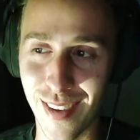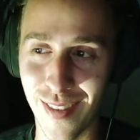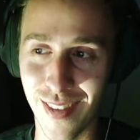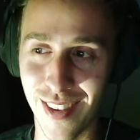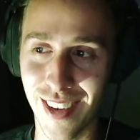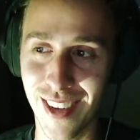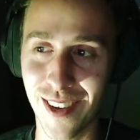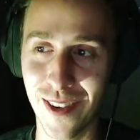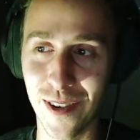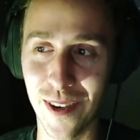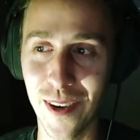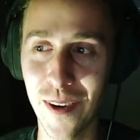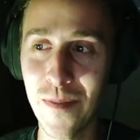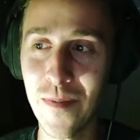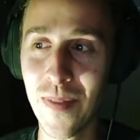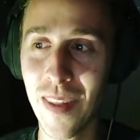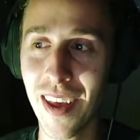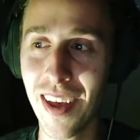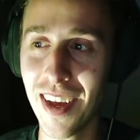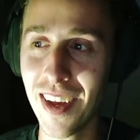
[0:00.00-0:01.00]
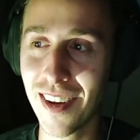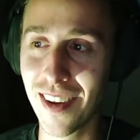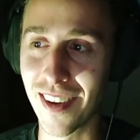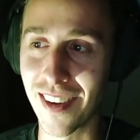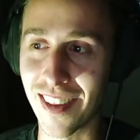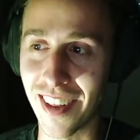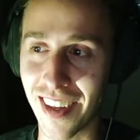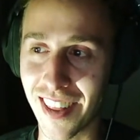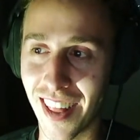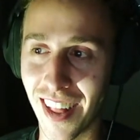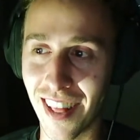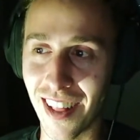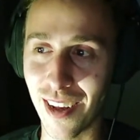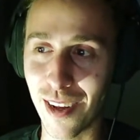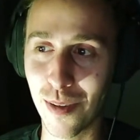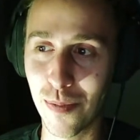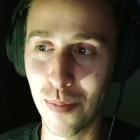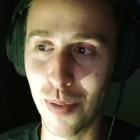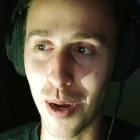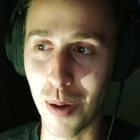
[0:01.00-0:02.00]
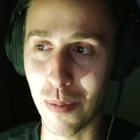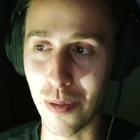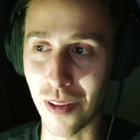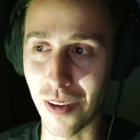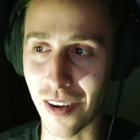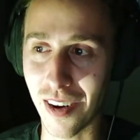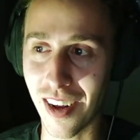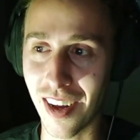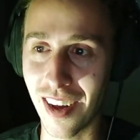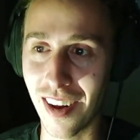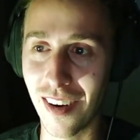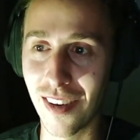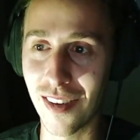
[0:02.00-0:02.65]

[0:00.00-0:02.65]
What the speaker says: of the school, just like the least popular kid or